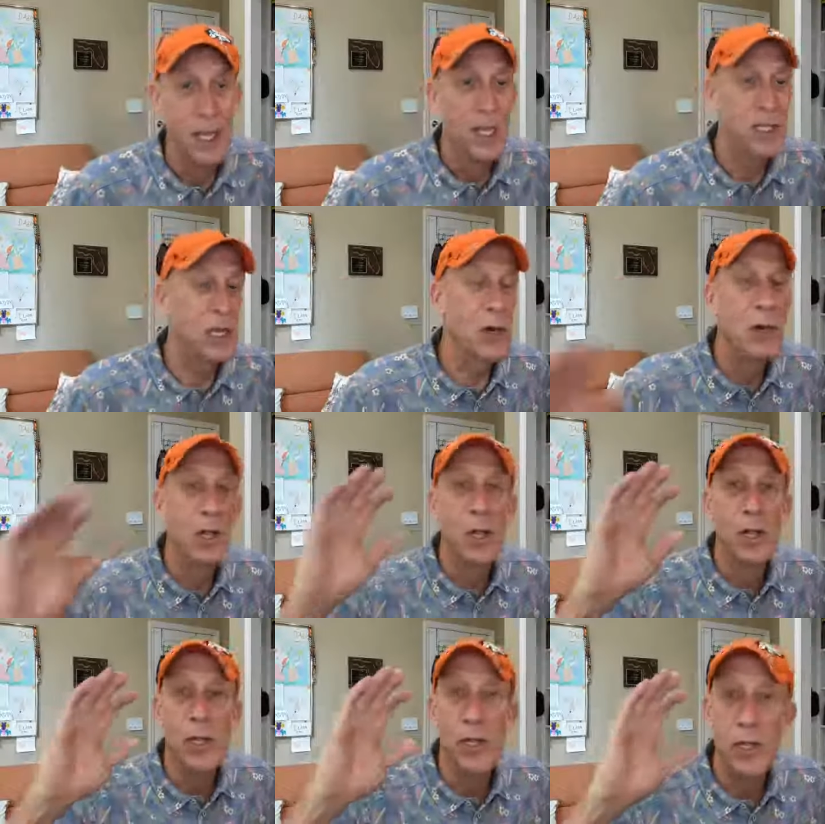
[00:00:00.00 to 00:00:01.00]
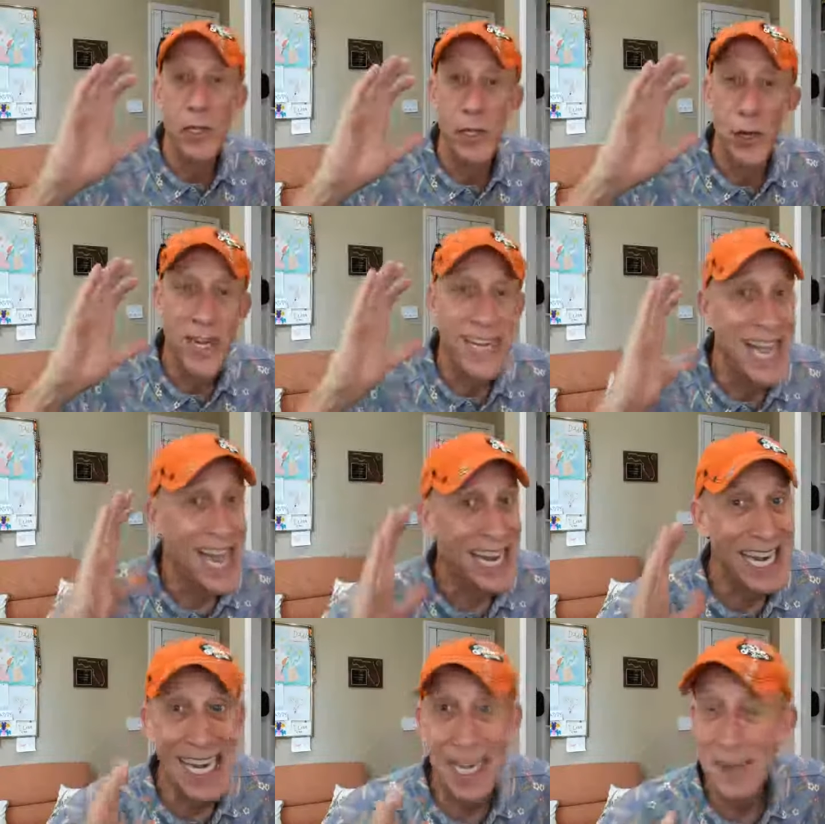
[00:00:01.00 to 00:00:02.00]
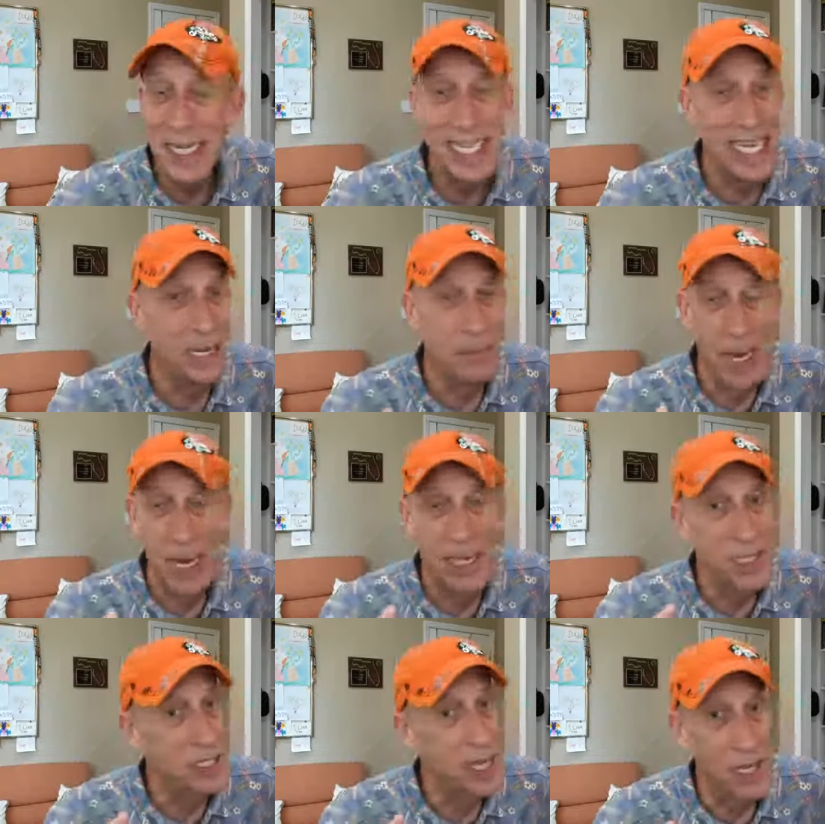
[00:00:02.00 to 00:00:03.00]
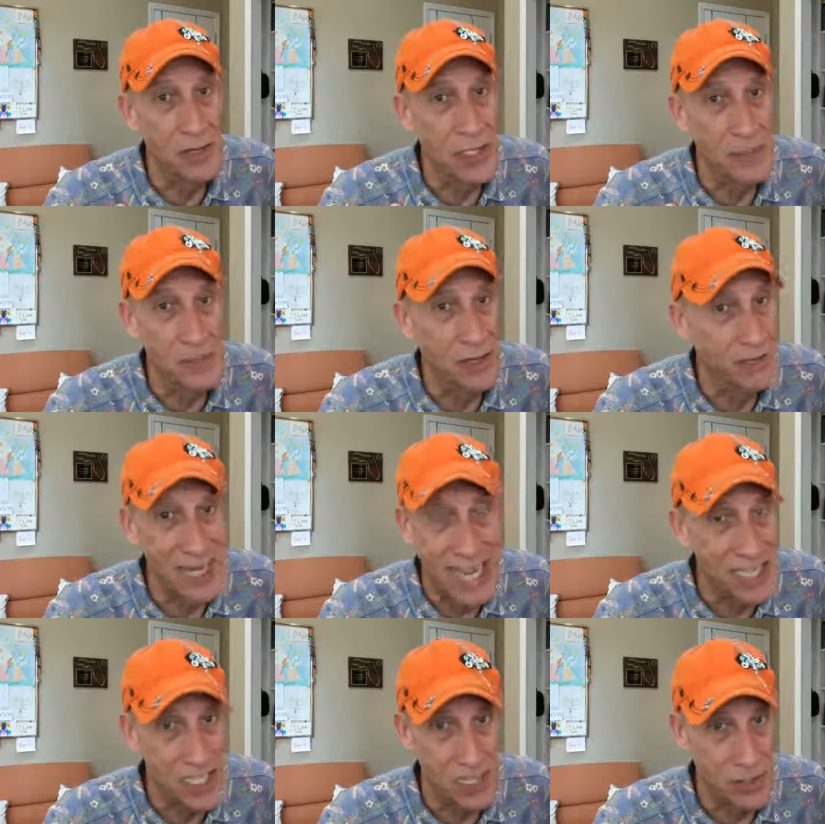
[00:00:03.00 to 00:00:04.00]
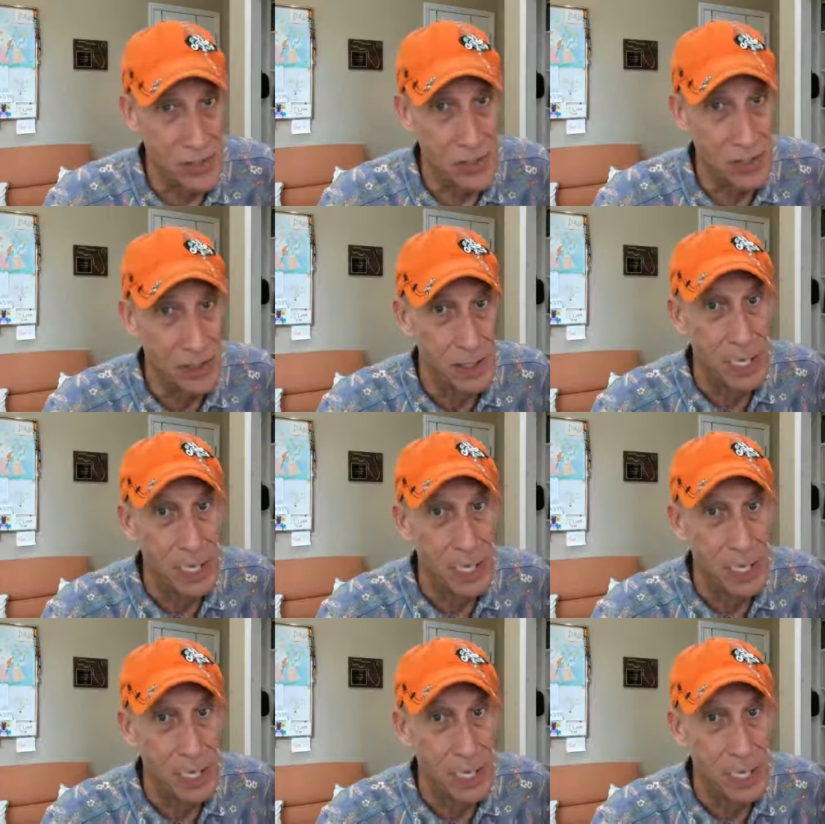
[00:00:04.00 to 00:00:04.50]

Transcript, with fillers: So you're not limited by this concept of lessons.